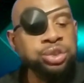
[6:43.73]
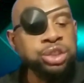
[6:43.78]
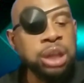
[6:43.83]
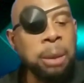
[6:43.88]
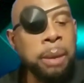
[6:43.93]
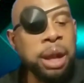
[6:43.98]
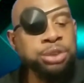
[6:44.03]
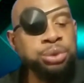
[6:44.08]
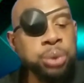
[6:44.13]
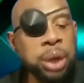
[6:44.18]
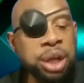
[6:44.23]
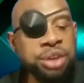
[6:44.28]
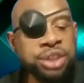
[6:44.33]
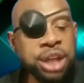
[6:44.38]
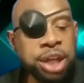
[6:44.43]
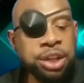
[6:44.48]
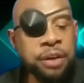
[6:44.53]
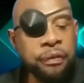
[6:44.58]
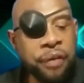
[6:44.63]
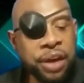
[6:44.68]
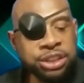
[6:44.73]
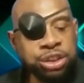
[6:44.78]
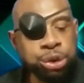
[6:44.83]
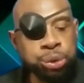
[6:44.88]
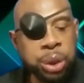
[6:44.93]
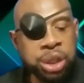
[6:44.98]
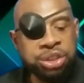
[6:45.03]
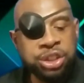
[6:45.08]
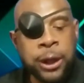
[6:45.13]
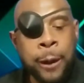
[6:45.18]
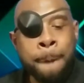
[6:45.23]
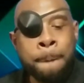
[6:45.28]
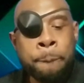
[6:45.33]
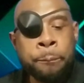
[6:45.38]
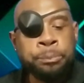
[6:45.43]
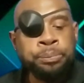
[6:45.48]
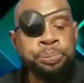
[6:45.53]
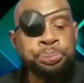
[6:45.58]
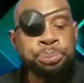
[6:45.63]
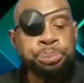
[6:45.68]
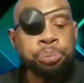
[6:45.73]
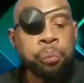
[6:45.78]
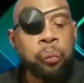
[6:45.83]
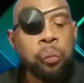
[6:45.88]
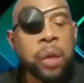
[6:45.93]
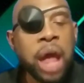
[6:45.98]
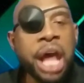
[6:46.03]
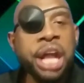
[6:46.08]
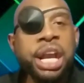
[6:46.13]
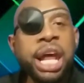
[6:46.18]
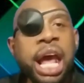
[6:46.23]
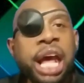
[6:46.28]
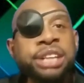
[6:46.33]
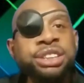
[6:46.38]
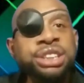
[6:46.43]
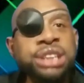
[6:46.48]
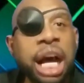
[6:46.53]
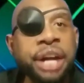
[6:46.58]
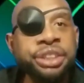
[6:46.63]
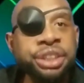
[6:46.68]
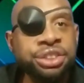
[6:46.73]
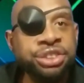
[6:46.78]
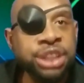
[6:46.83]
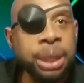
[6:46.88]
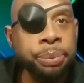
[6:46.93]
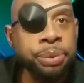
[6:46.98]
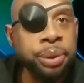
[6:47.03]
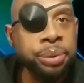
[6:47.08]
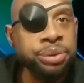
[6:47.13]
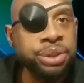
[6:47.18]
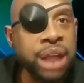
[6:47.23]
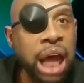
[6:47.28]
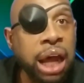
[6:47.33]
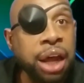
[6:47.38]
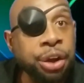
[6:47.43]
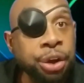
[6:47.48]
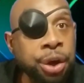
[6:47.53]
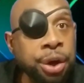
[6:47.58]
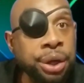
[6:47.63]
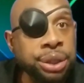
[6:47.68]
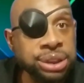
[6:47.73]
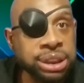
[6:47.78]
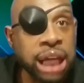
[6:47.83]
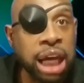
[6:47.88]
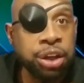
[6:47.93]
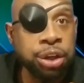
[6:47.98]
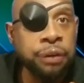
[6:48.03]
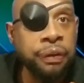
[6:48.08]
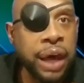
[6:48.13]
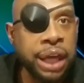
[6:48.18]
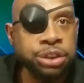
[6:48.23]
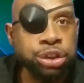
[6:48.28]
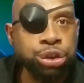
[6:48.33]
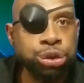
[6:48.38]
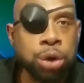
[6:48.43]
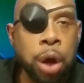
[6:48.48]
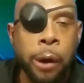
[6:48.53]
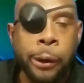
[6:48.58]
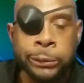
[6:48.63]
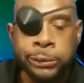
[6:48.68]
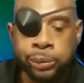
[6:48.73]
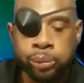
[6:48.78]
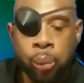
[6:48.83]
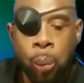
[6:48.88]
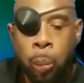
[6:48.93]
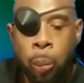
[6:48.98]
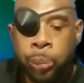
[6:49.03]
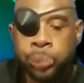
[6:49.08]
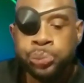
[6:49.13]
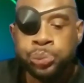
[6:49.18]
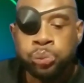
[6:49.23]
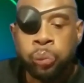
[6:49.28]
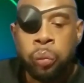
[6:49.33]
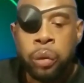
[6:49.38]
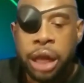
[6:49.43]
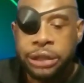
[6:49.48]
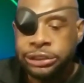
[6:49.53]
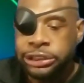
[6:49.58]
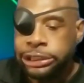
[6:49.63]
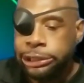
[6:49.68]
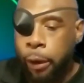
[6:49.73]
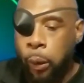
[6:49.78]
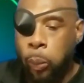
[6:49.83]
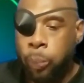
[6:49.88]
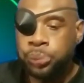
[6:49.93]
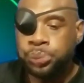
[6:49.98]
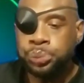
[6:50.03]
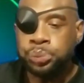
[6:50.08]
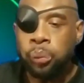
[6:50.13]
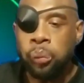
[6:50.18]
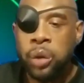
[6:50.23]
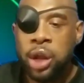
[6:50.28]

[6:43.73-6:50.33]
You make one side of your face twisted. And it has like the symptoms like you're like you had a stroke. Mmm.